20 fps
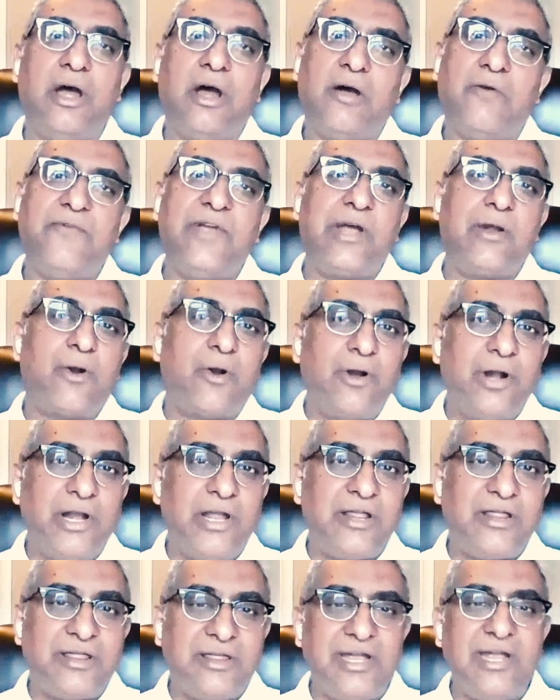We had
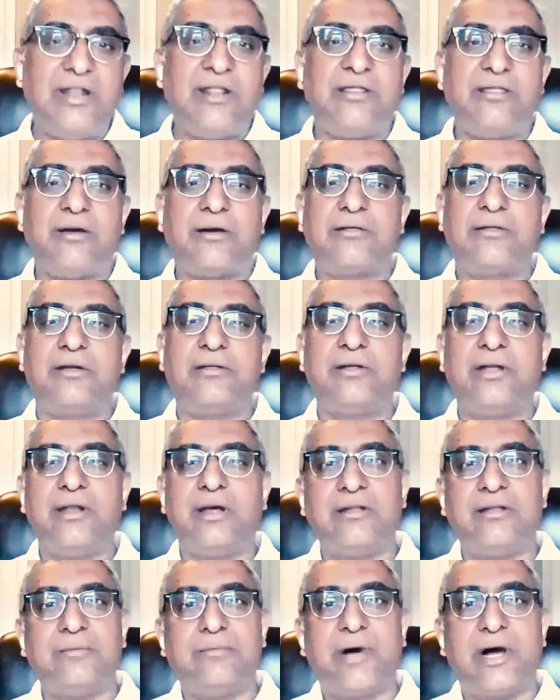already seen success in
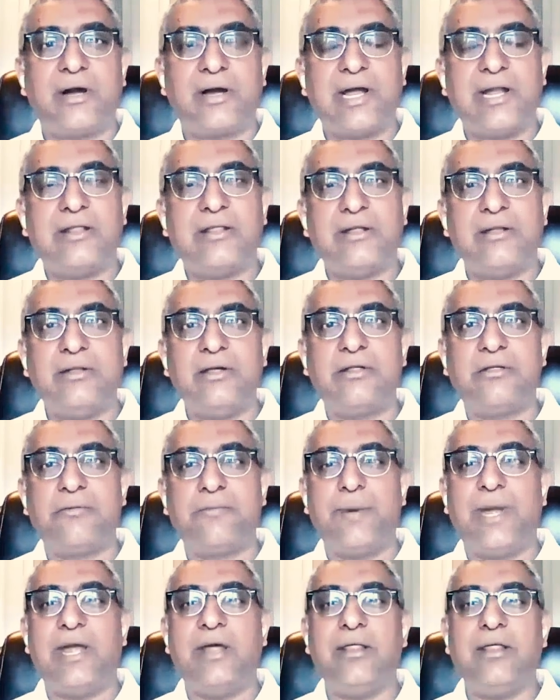other markets in this
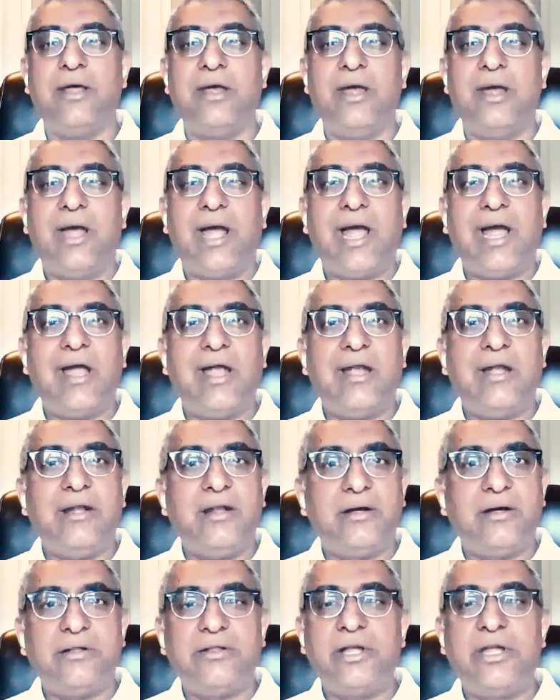space,
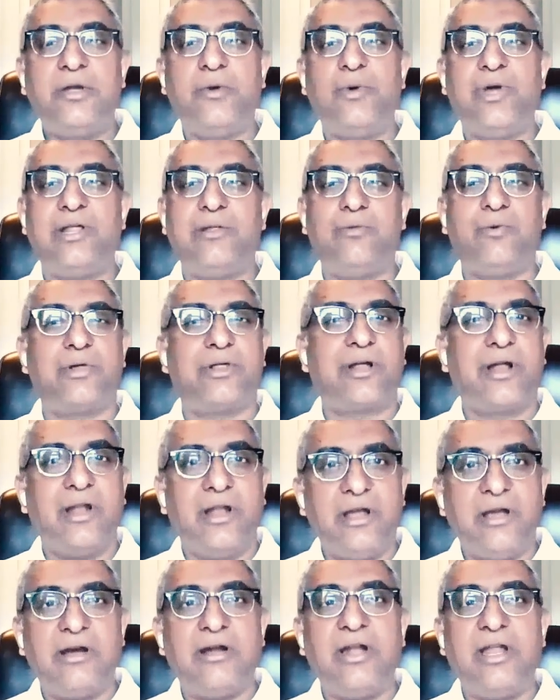and the US was
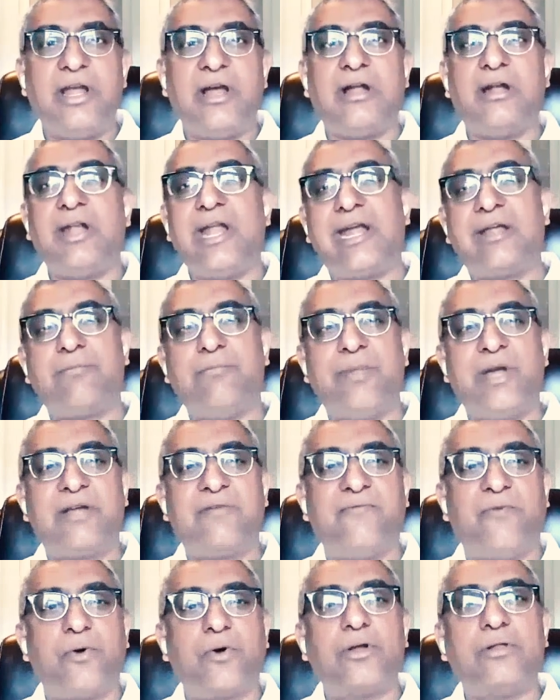clearly our next
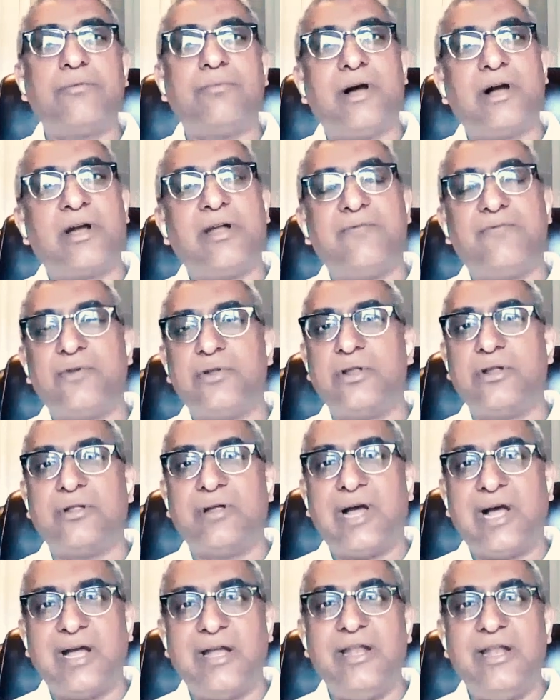big focus market for this
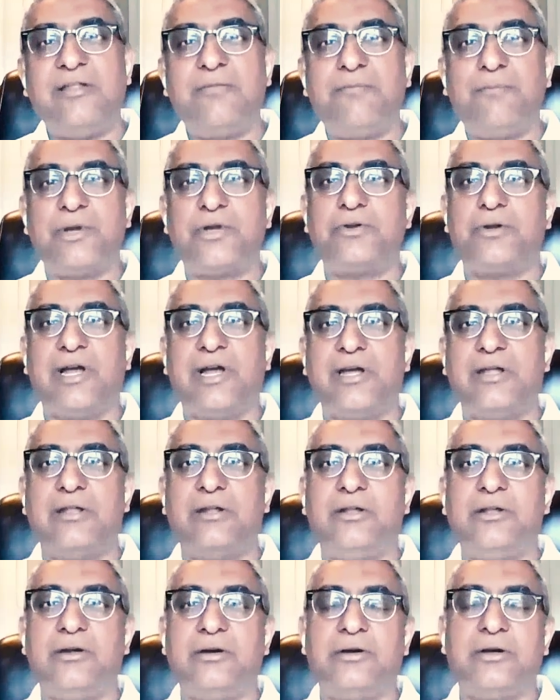highly
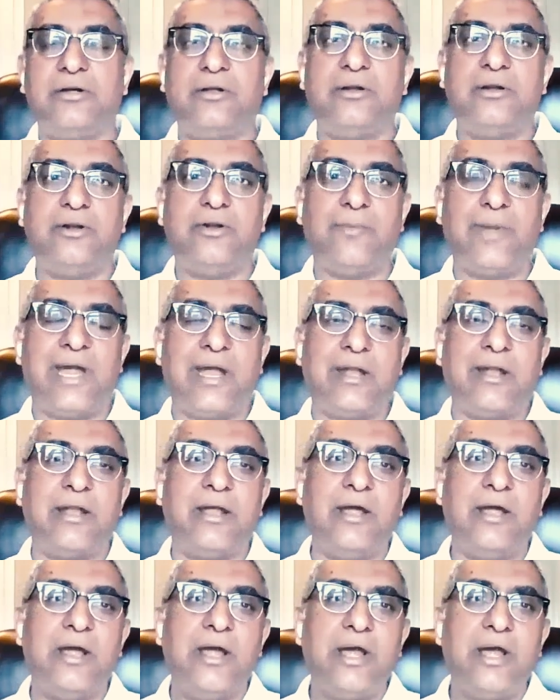specialized domain.